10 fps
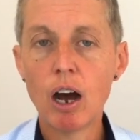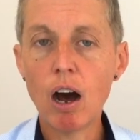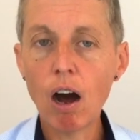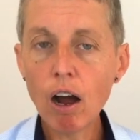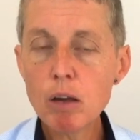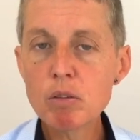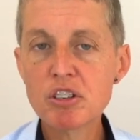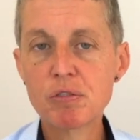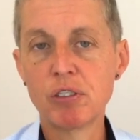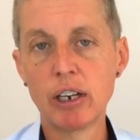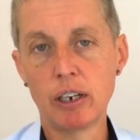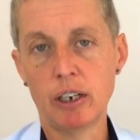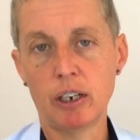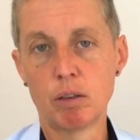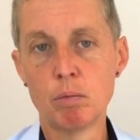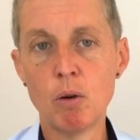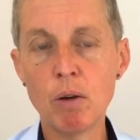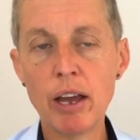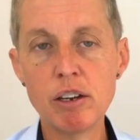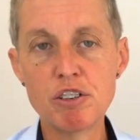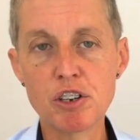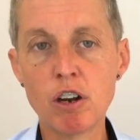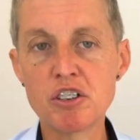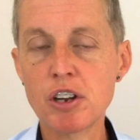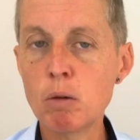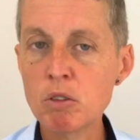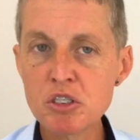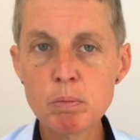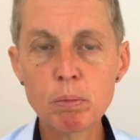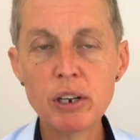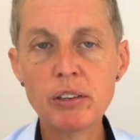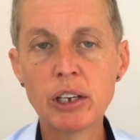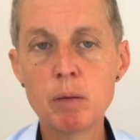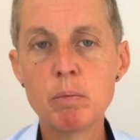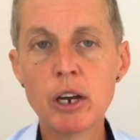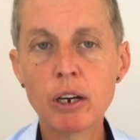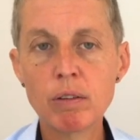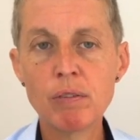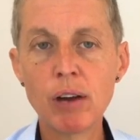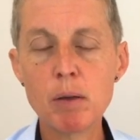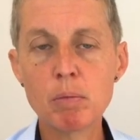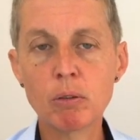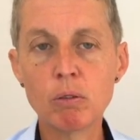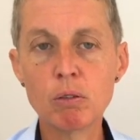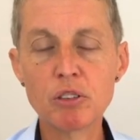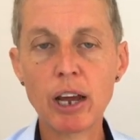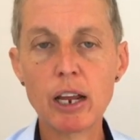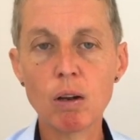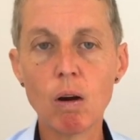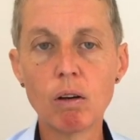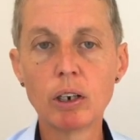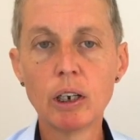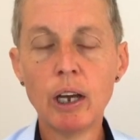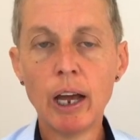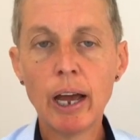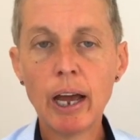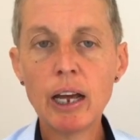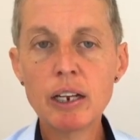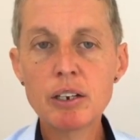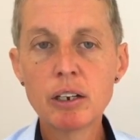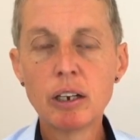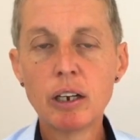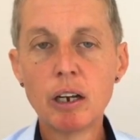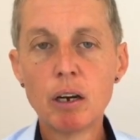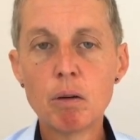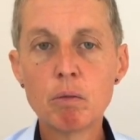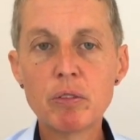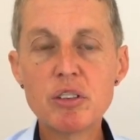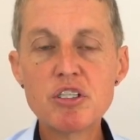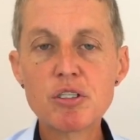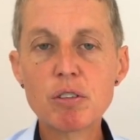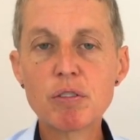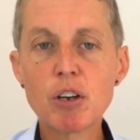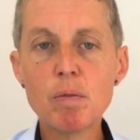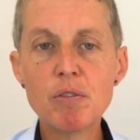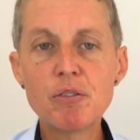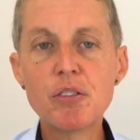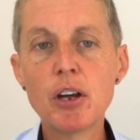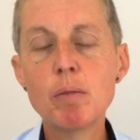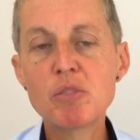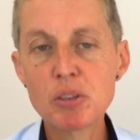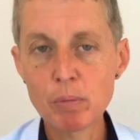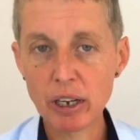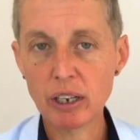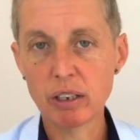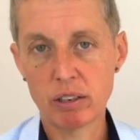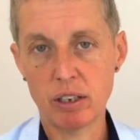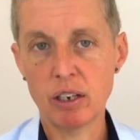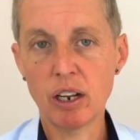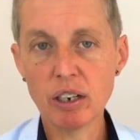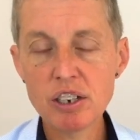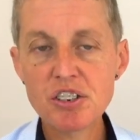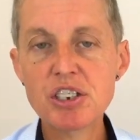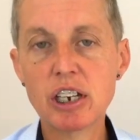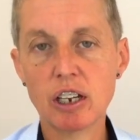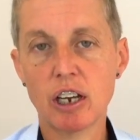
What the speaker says: I was feeling more energized. I wasn't breathing in mercury vapor all day long. And this sort of confirmed to me that holistic